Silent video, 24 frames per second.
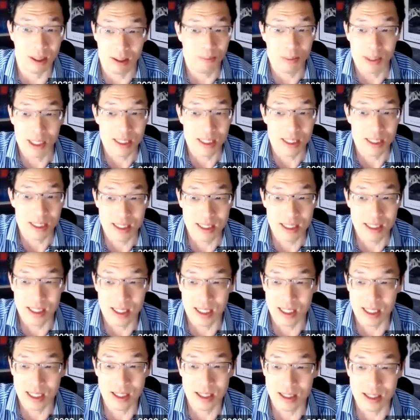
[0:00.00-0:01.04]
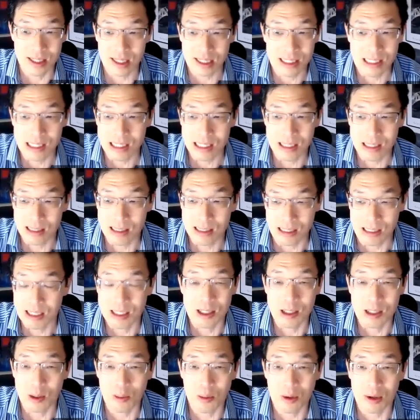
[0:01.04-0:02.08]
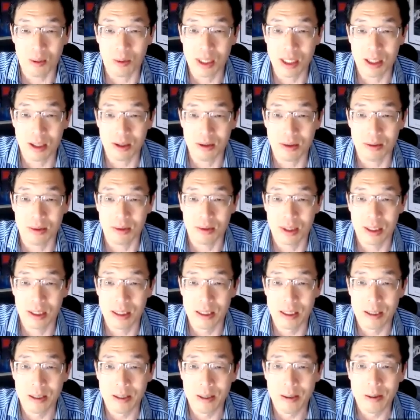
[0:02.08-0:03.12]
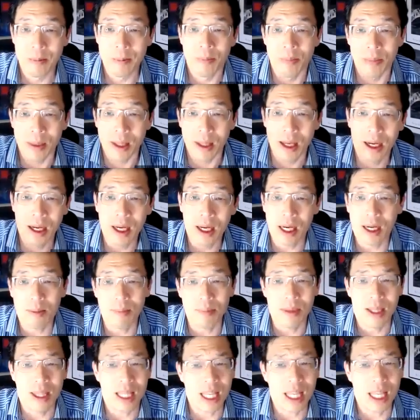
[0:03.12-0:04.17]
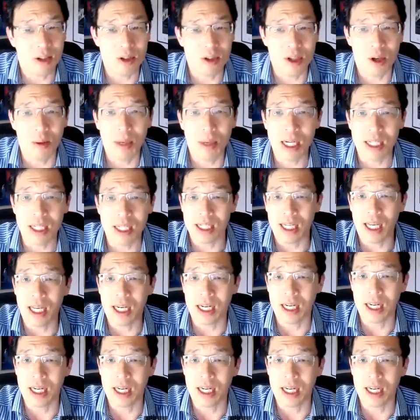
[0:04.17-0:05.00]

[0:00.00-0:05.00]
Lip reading: because this is the work we do. Thank you so much. And